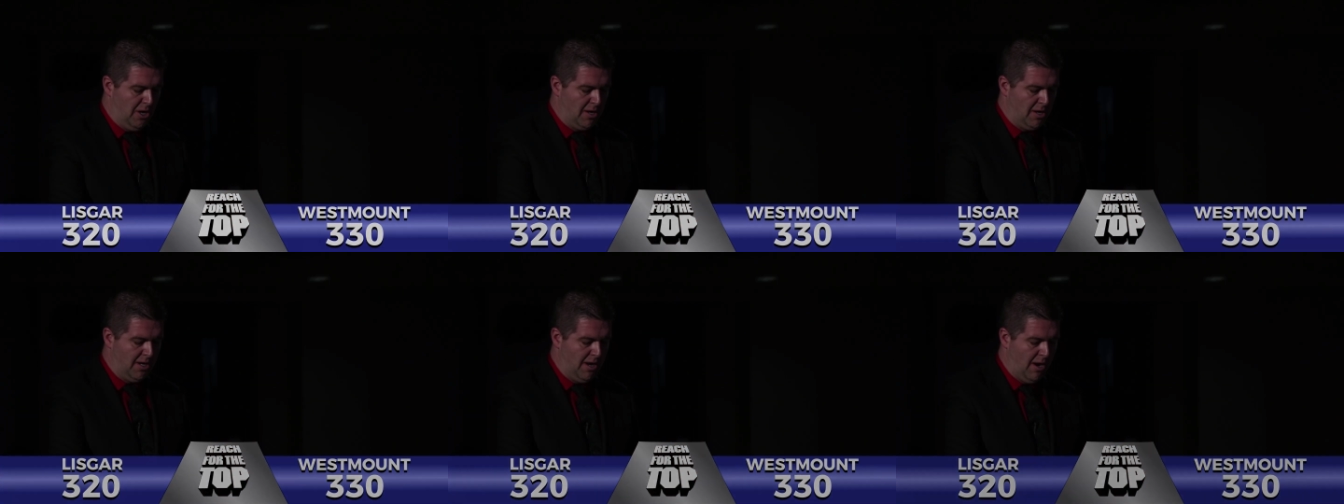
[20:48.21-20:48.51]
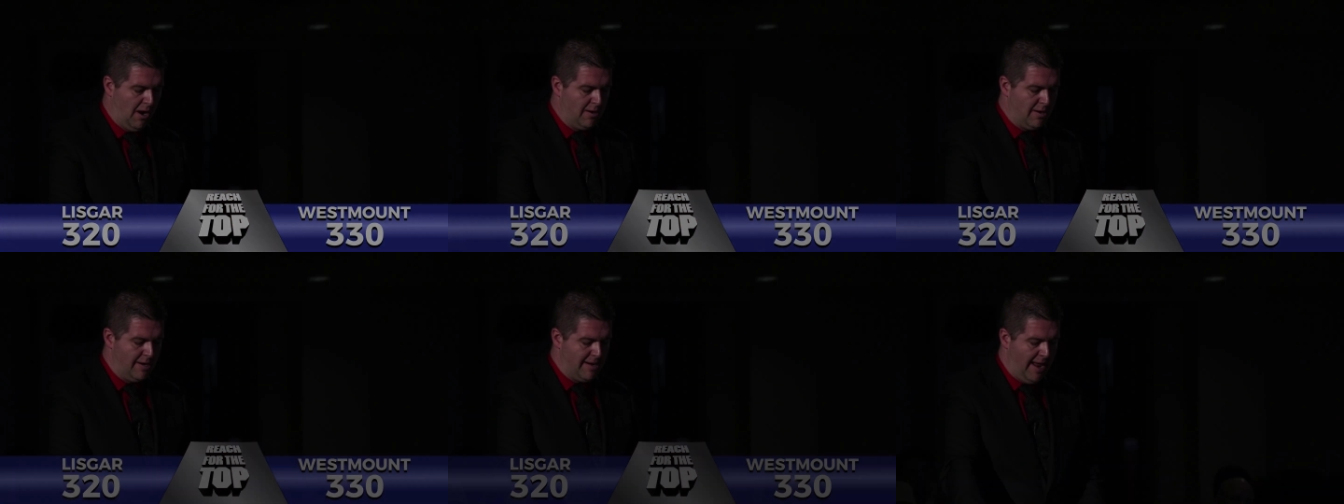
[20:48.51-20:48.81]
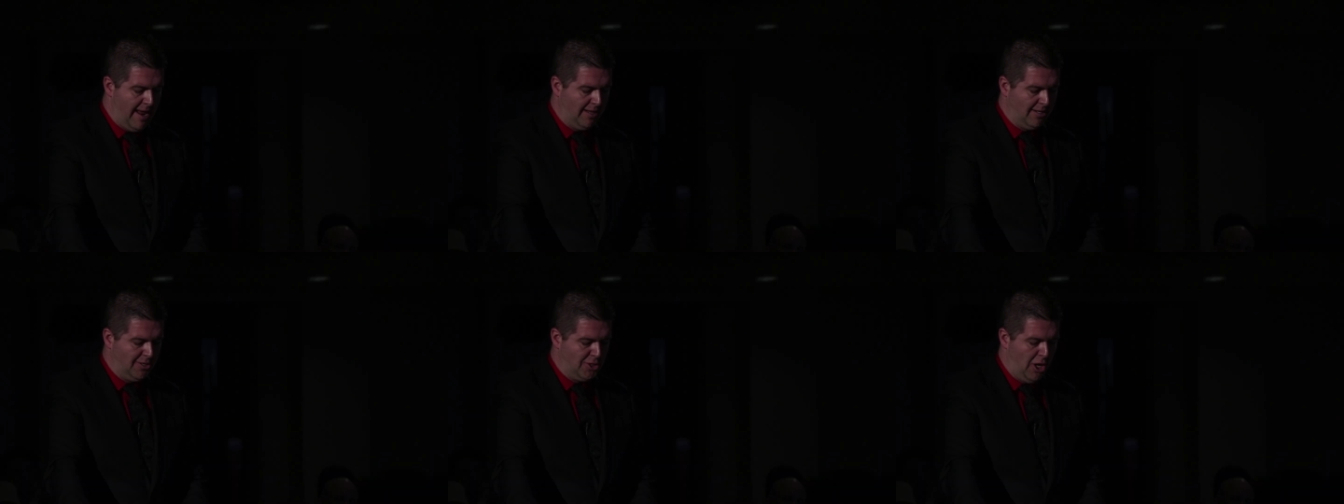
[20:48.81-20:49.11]
Dockyard and
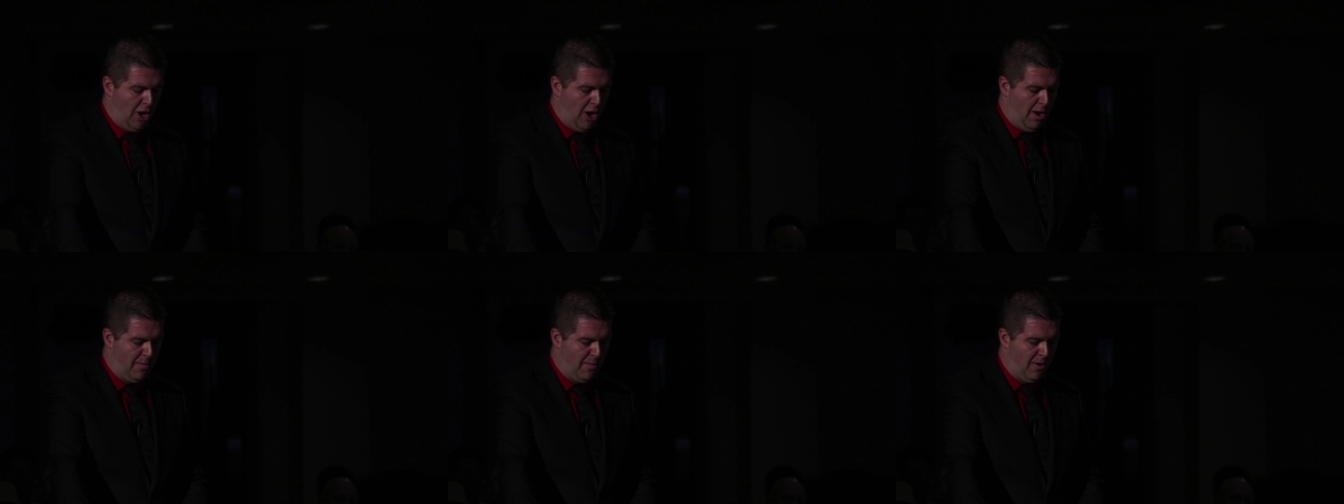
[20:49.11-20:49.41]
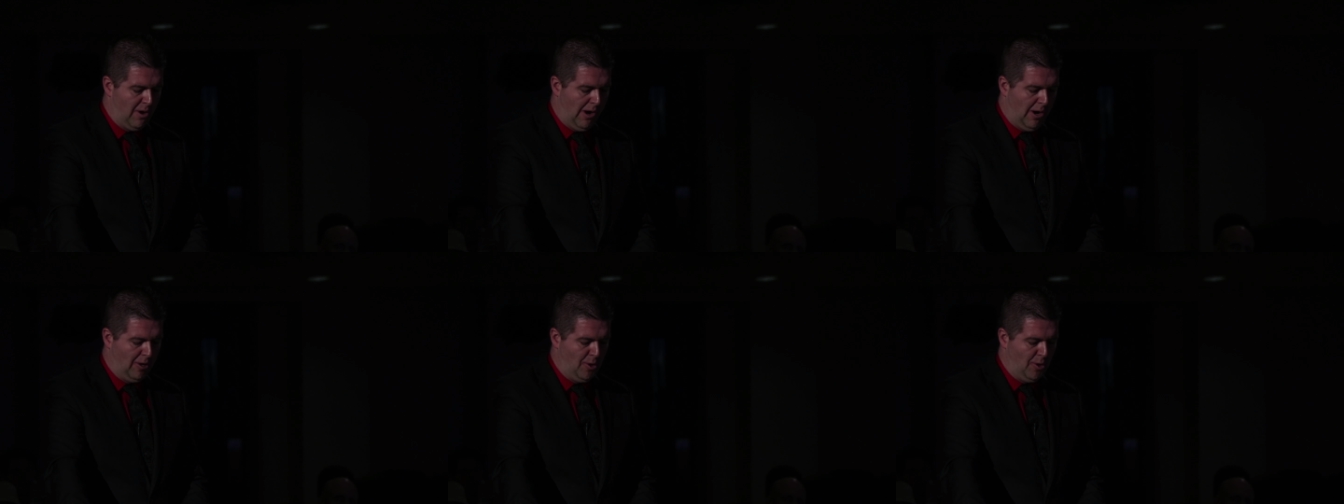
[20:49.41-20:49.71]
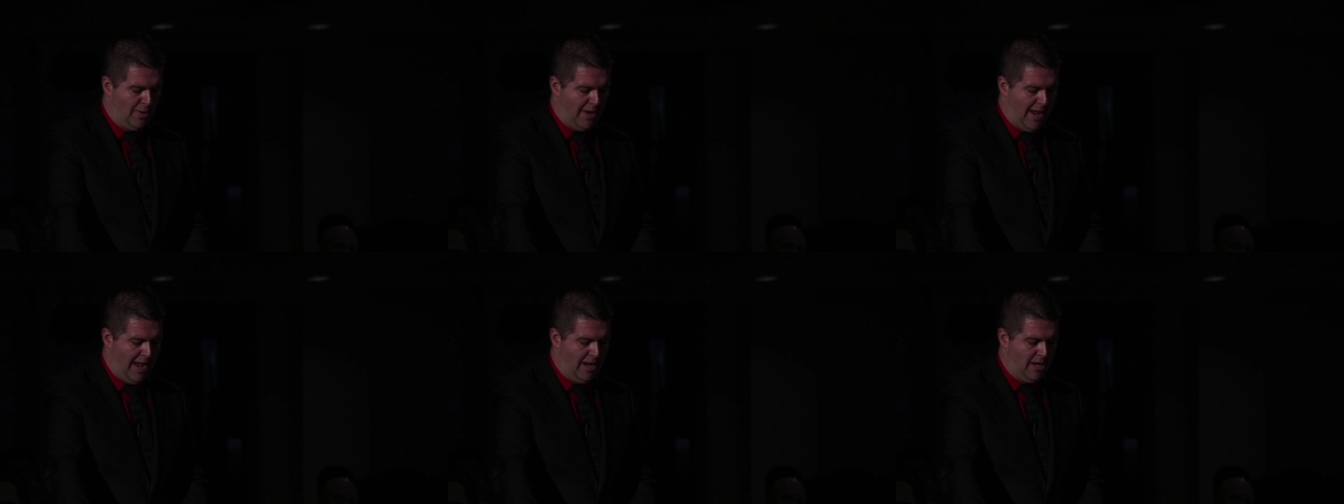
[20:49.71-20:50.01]
English Harbour are
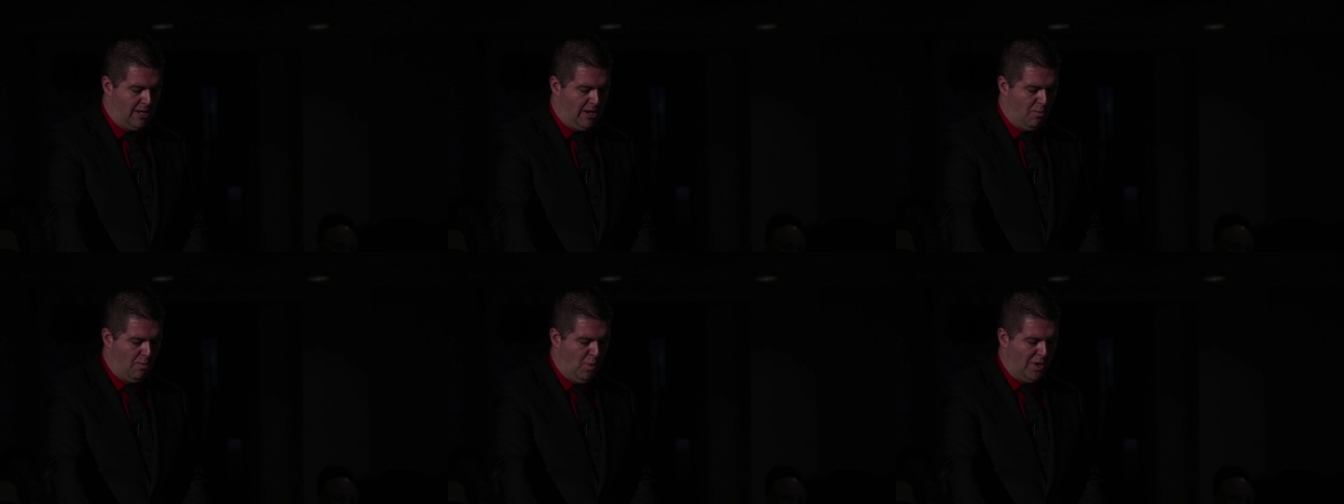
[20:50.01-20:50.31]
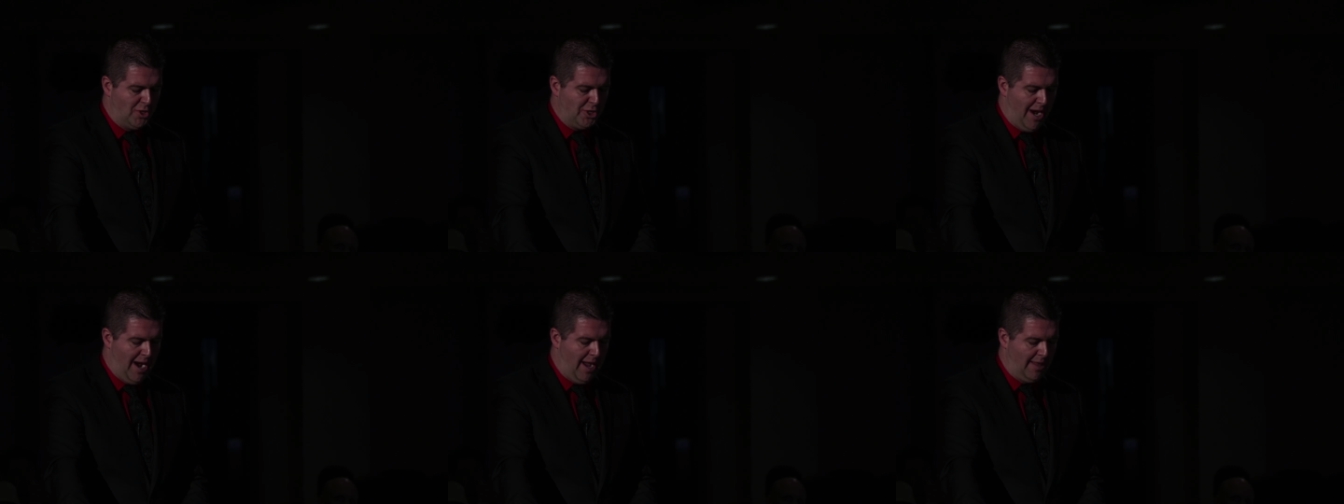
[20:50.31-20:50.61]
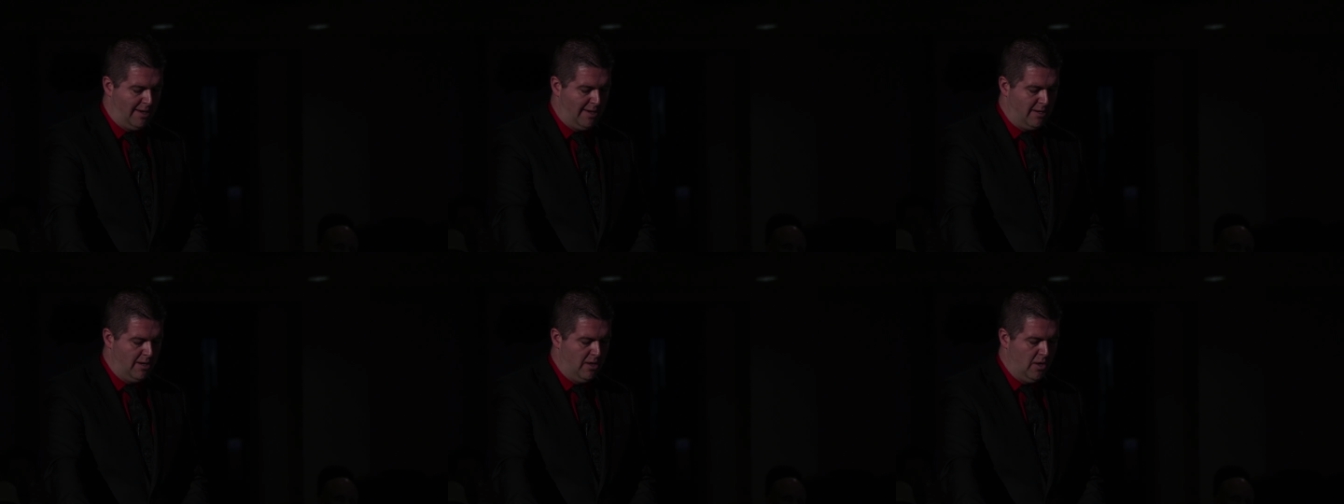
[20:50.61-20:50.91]
located on which
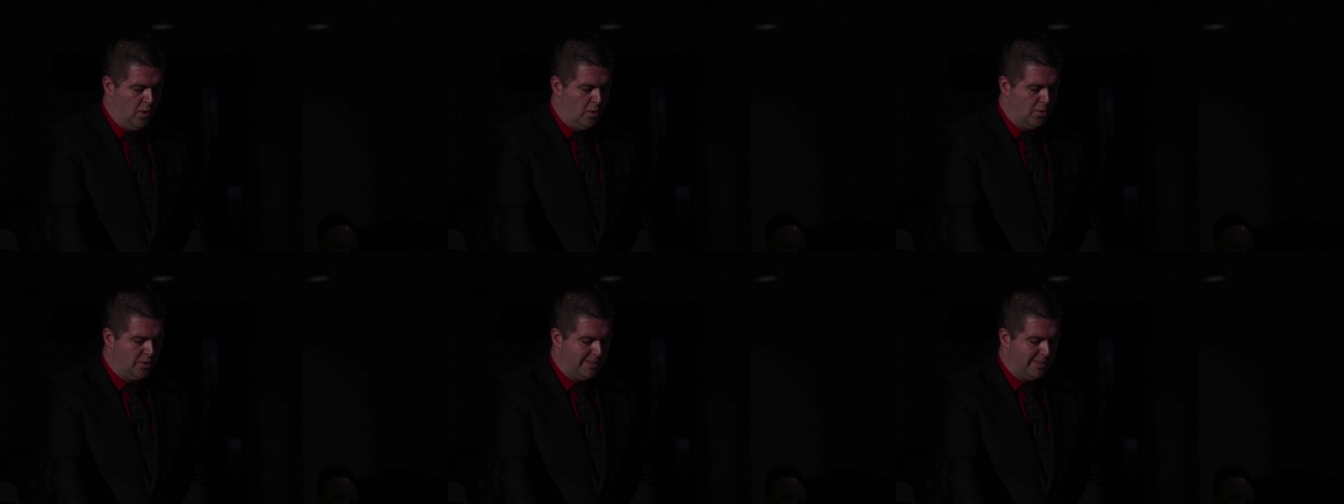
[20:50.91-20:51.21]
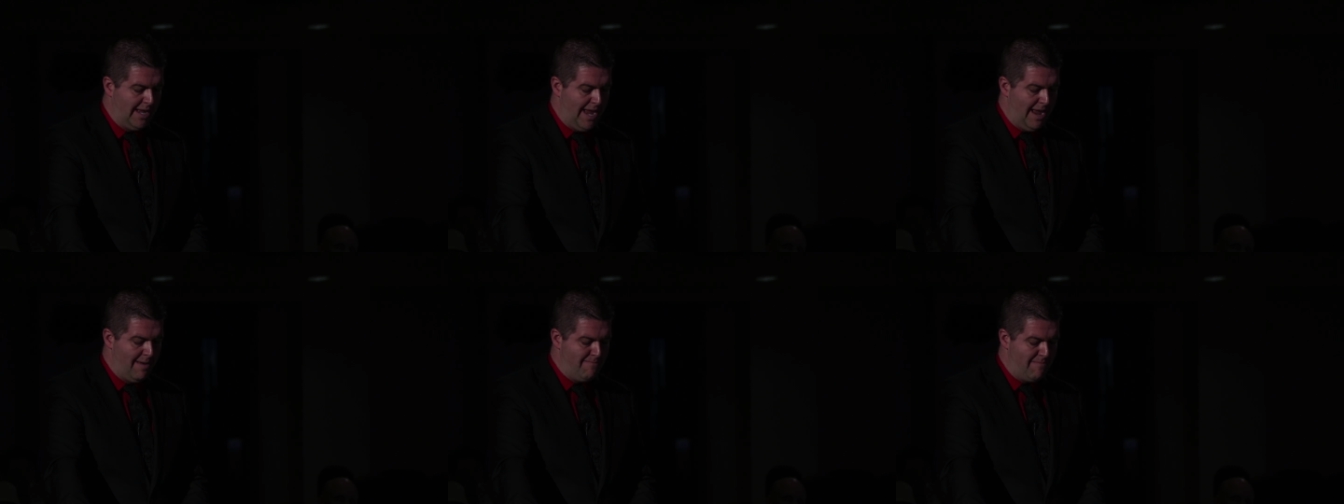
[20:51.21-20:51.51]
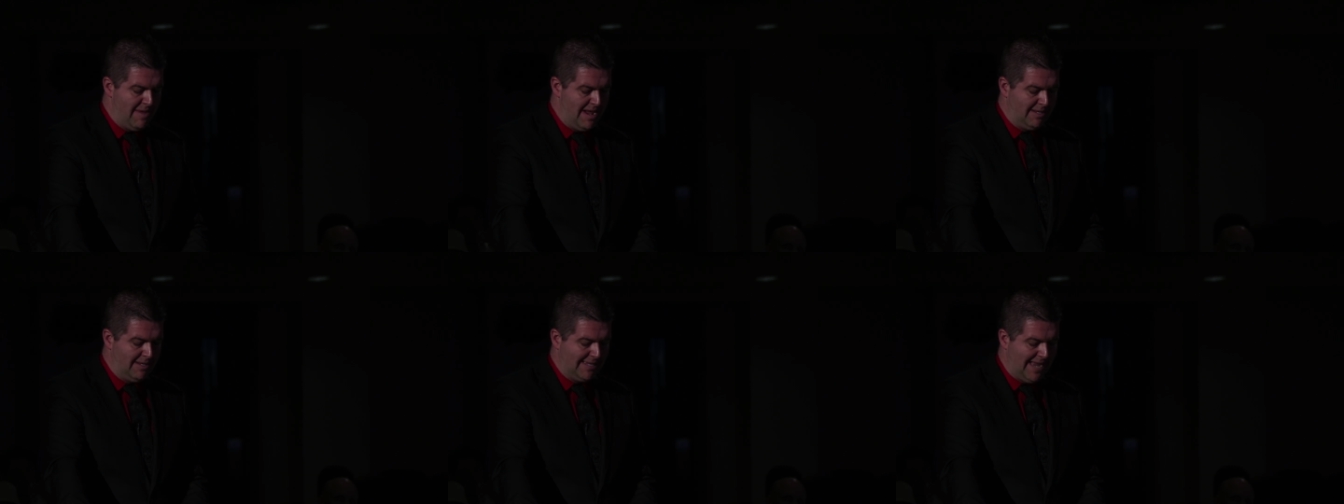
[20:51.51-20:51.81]
island whose
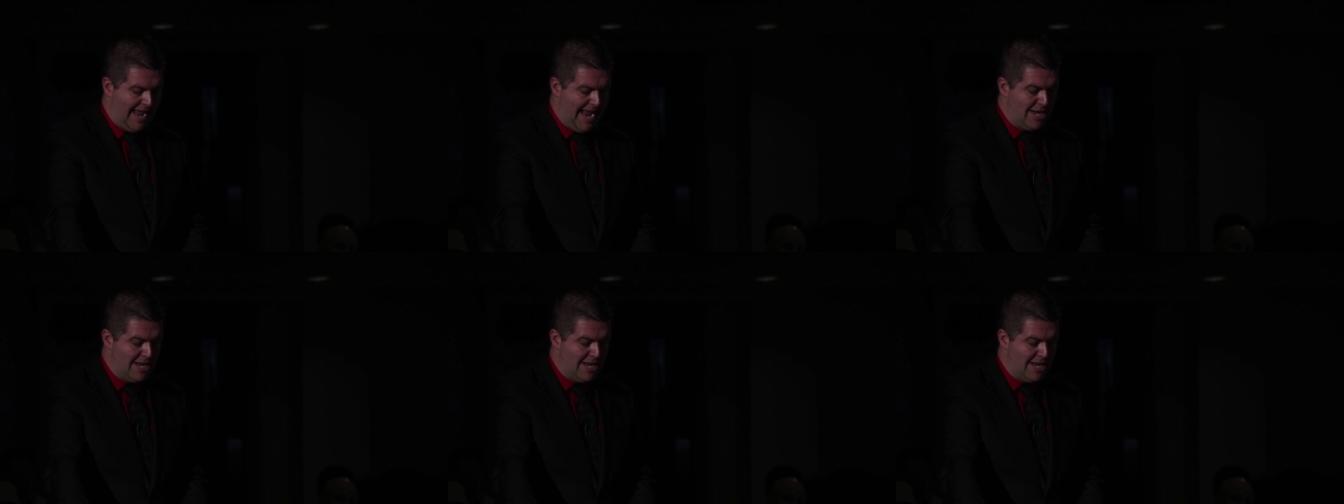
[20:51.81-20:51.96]
name means